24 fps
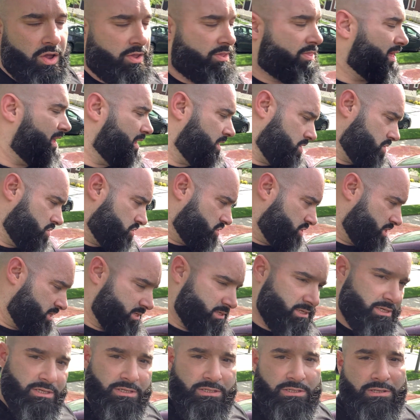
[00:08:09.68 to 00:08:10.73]
Thank you,
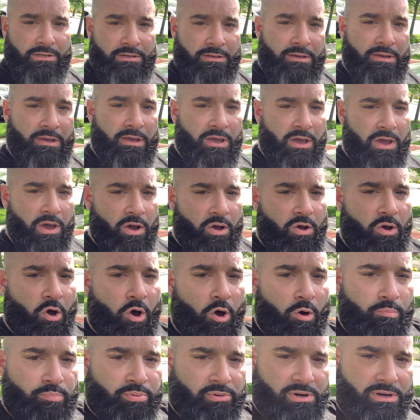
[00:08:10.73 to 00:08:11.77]
Jesus.
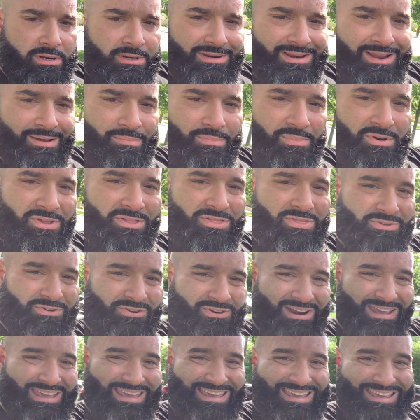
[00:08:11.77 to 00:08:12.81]
Culprit number
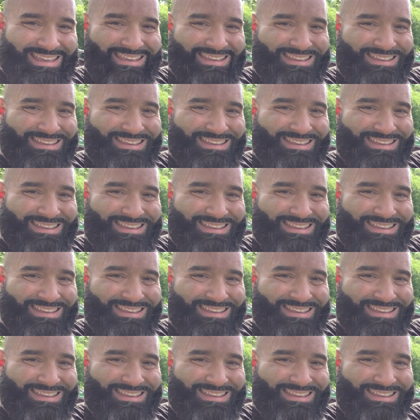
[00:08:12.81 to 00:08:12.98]
three.